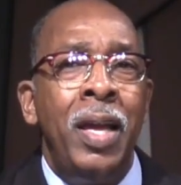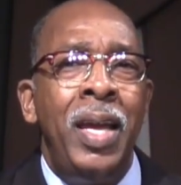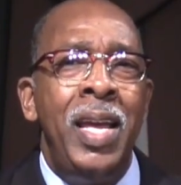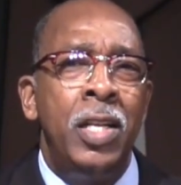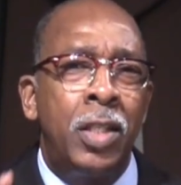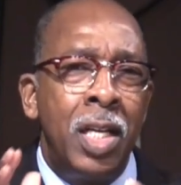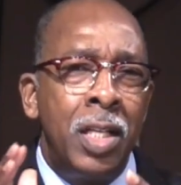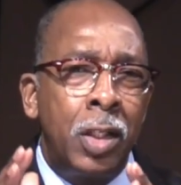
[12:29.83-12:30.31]

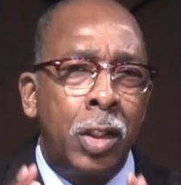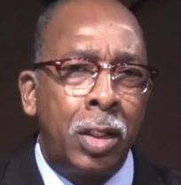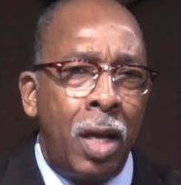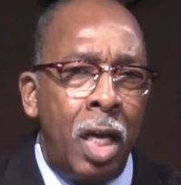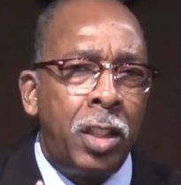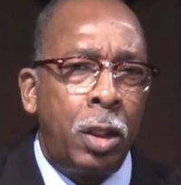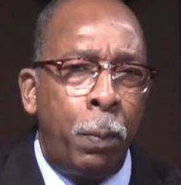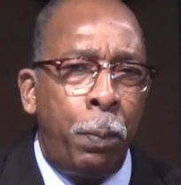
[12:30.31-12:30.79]
He's in
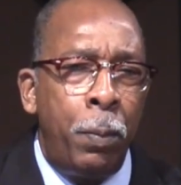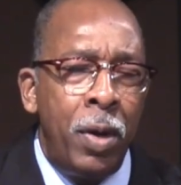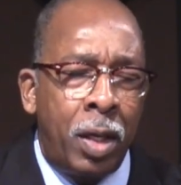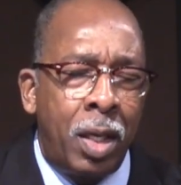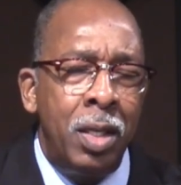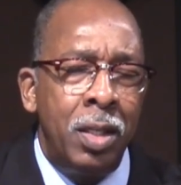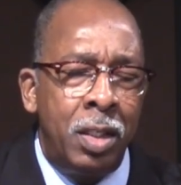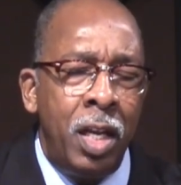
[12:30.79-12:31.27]
such a, a
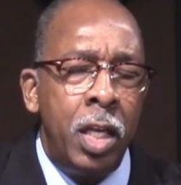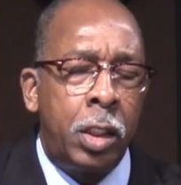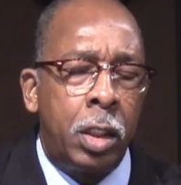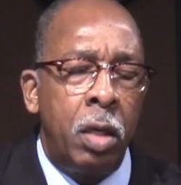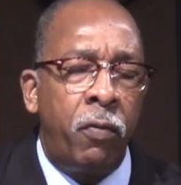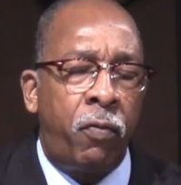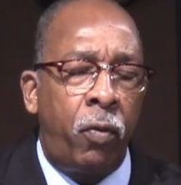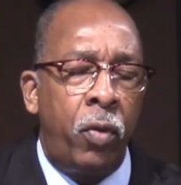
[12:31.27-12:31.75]

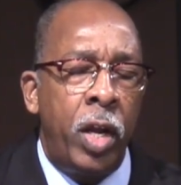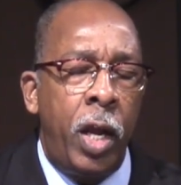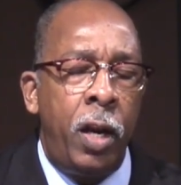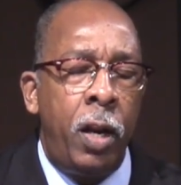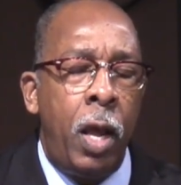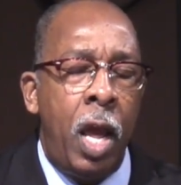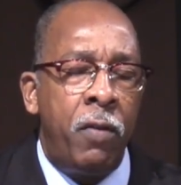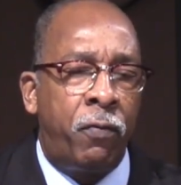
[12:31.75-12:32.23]
condition,
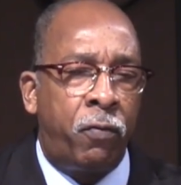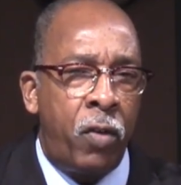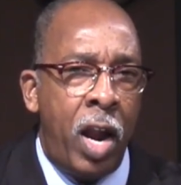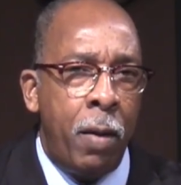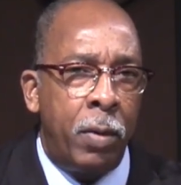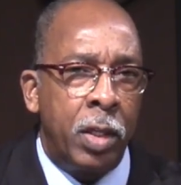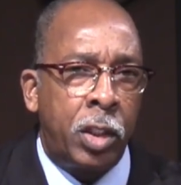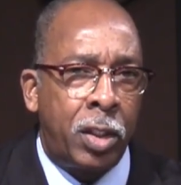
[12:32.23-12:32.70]
friend, and
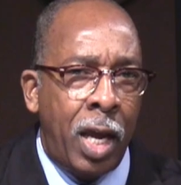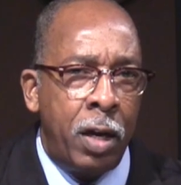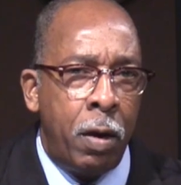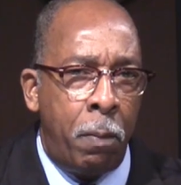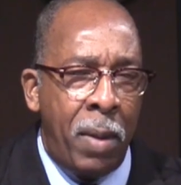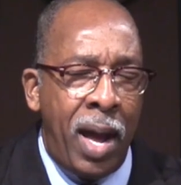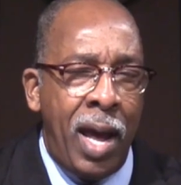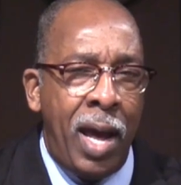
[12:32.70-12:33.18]
frame of state
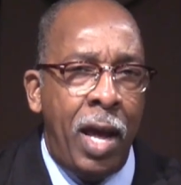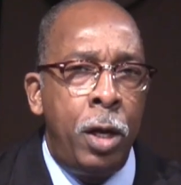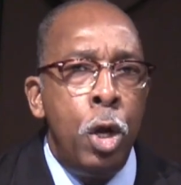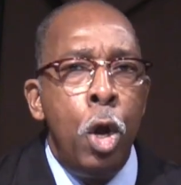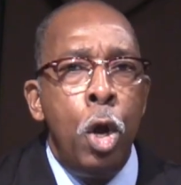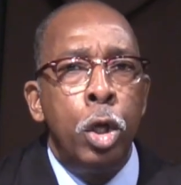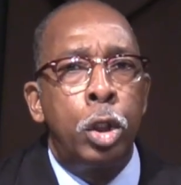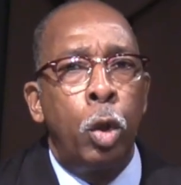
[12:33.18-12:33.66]
of mind
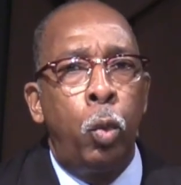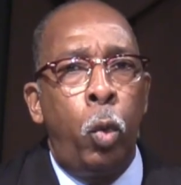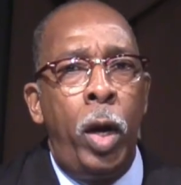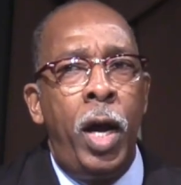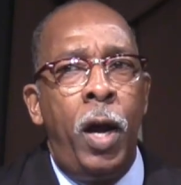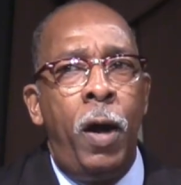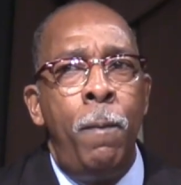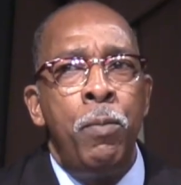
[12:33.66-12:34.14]
to where
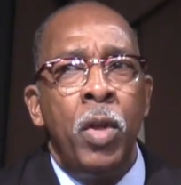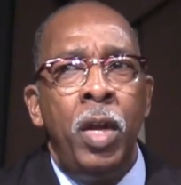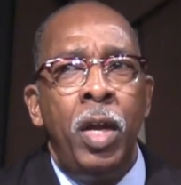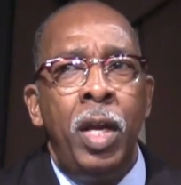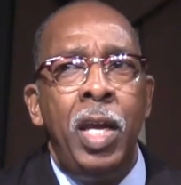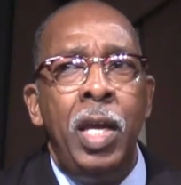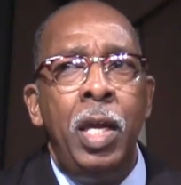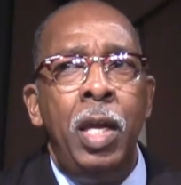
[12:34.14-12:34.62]
where
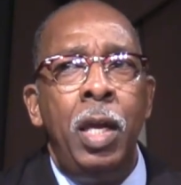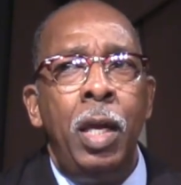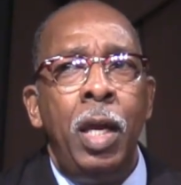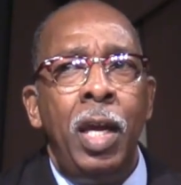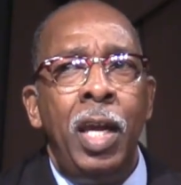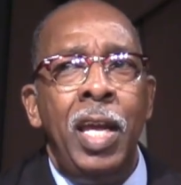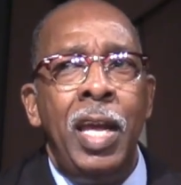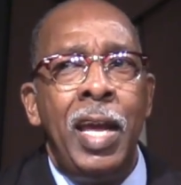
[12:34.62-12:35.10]
he
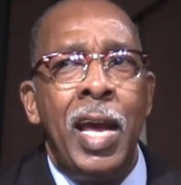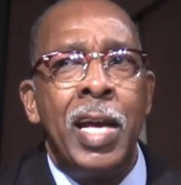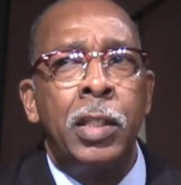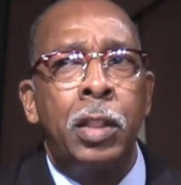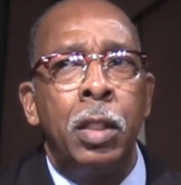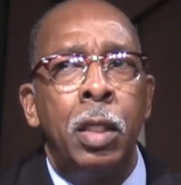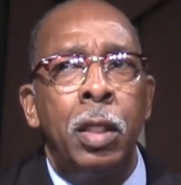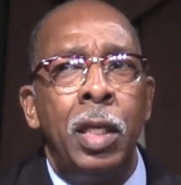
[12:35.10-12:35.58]
he has
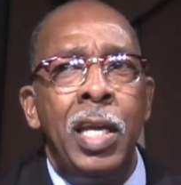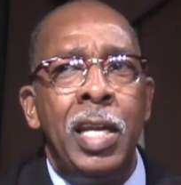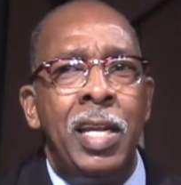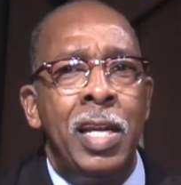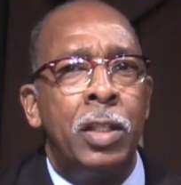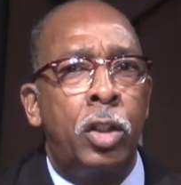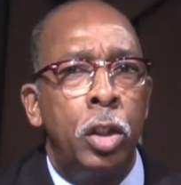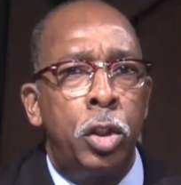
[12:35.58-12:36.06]
to he
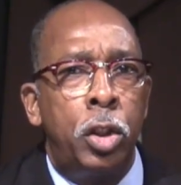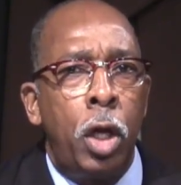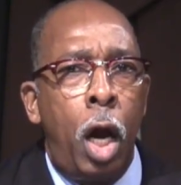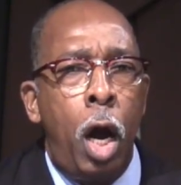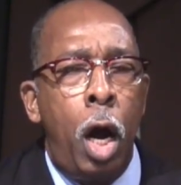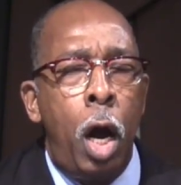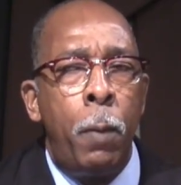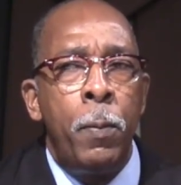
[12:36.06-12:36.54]
gets a
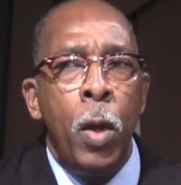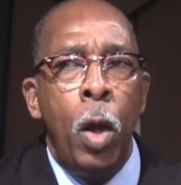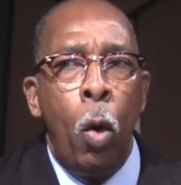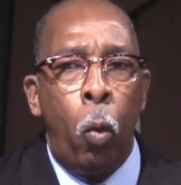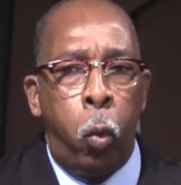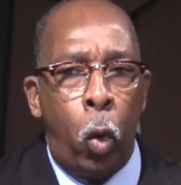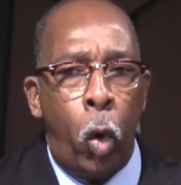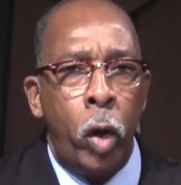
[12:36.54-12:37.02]
job
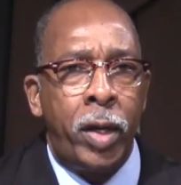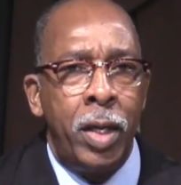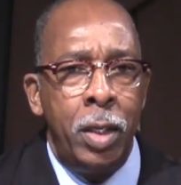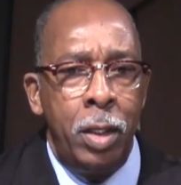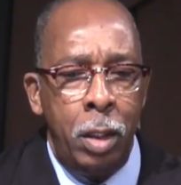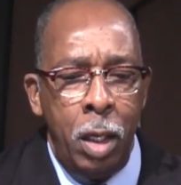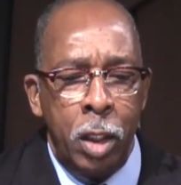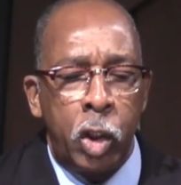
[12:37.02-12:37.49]

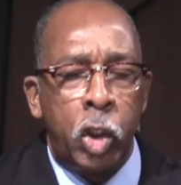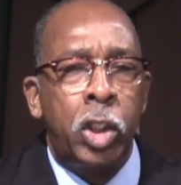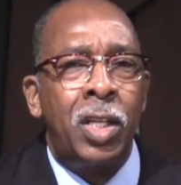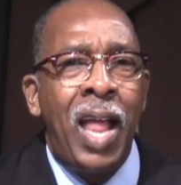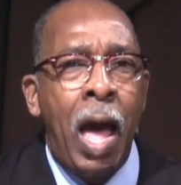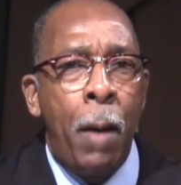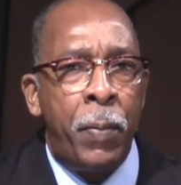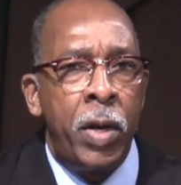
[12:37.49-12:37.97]
working
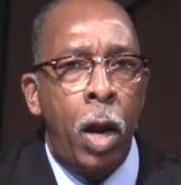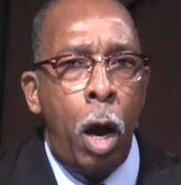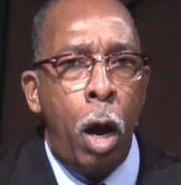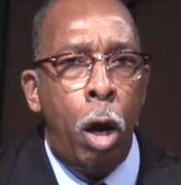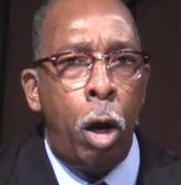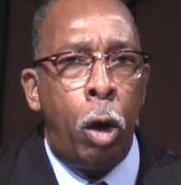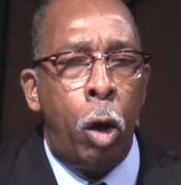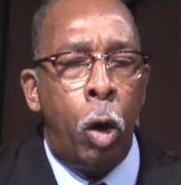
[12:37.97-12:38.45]
slopping
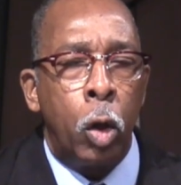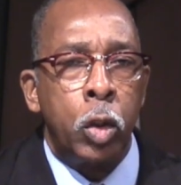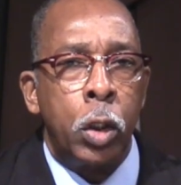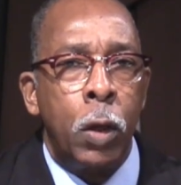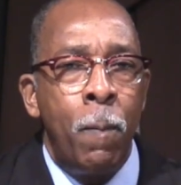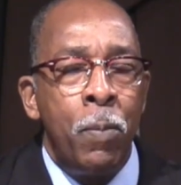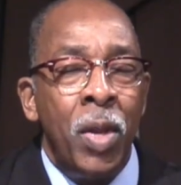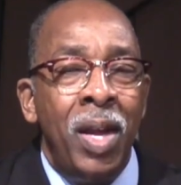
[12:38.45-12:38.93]

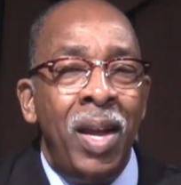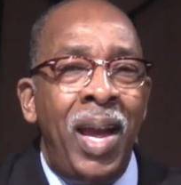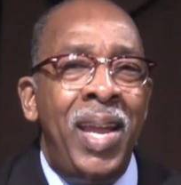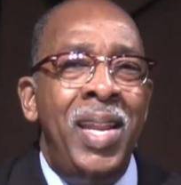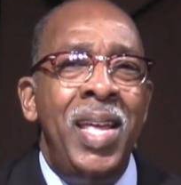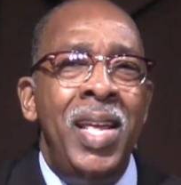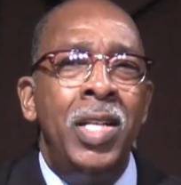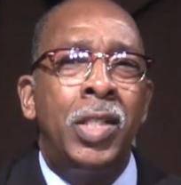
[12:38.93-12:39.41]
hogs
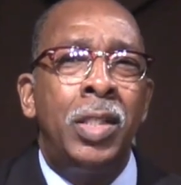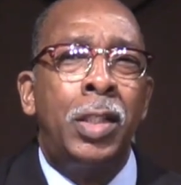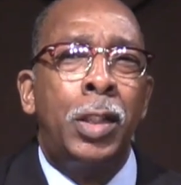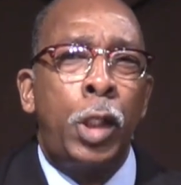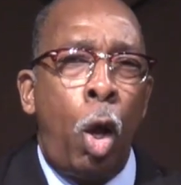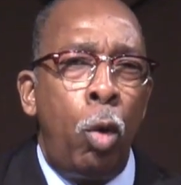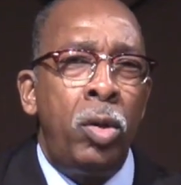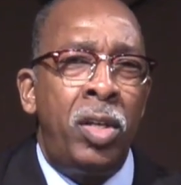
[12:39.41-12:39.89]
and he's
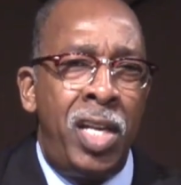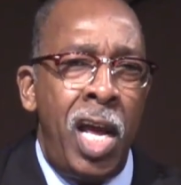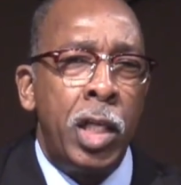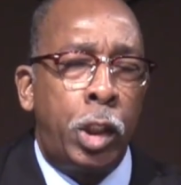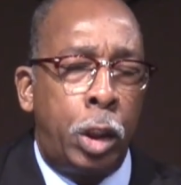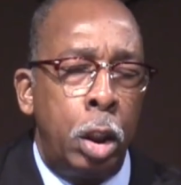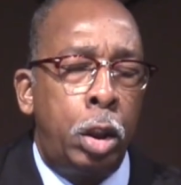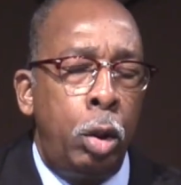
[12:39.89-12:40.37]
so
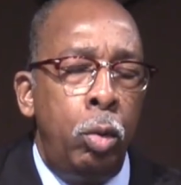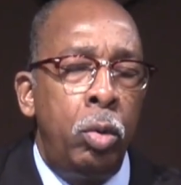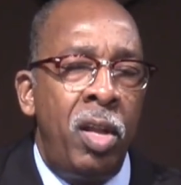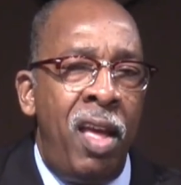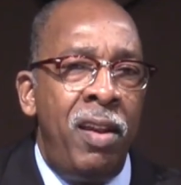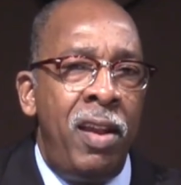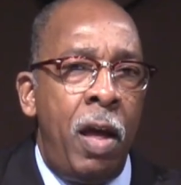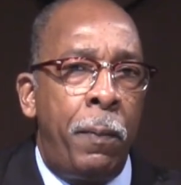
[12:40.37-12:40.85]

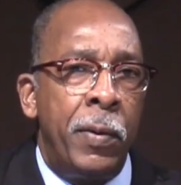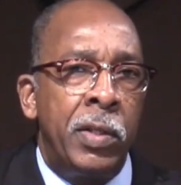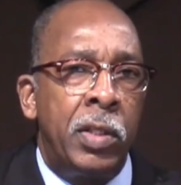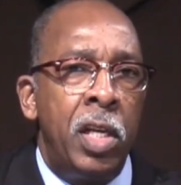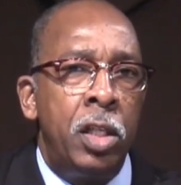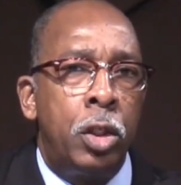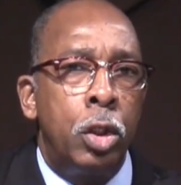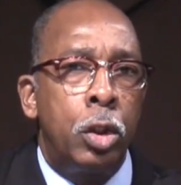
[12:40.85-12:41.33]
destitute in that
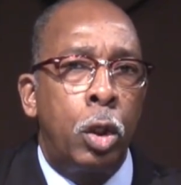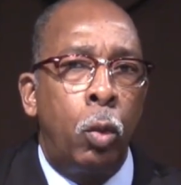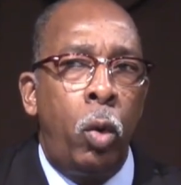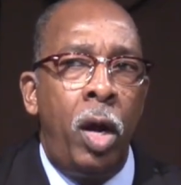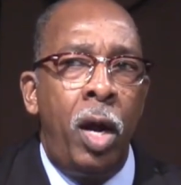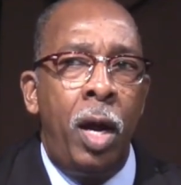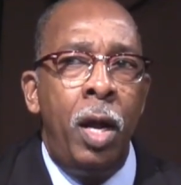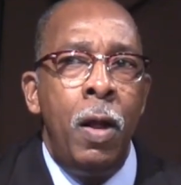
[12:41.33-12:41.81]
position to
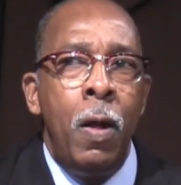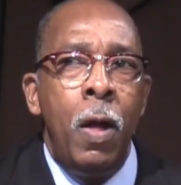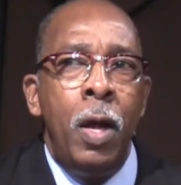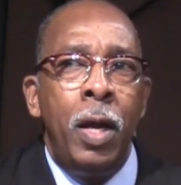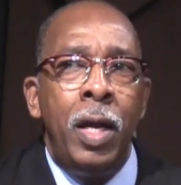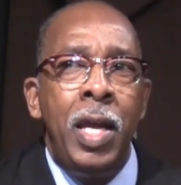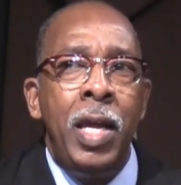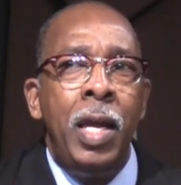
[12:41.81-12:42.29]
where
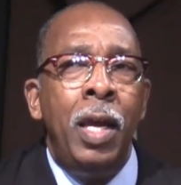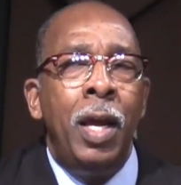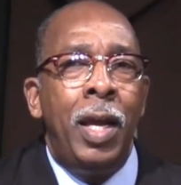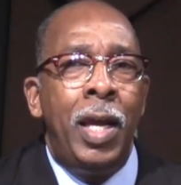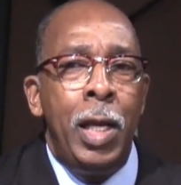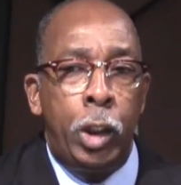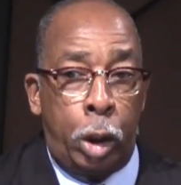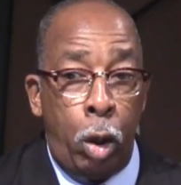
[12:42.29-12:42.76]
he,
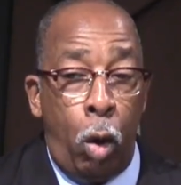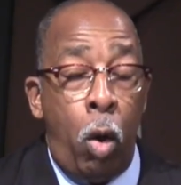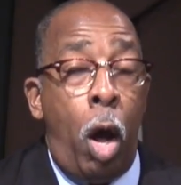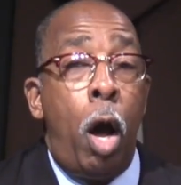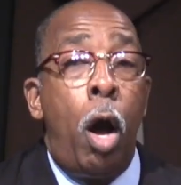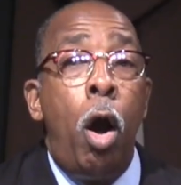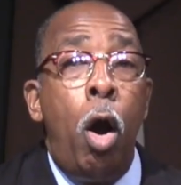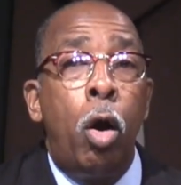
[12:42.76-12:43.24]
he's so
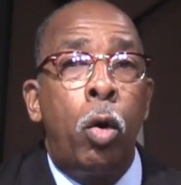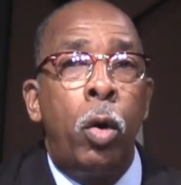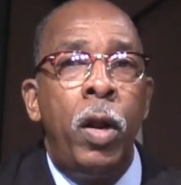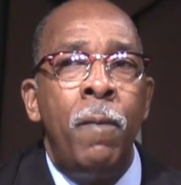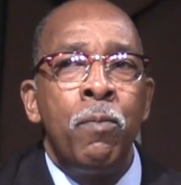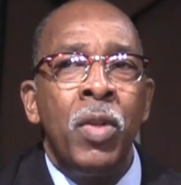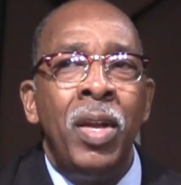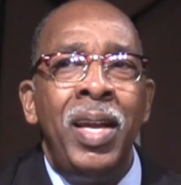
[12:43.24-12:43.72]

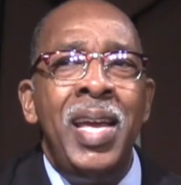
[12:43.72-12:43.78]
hungry,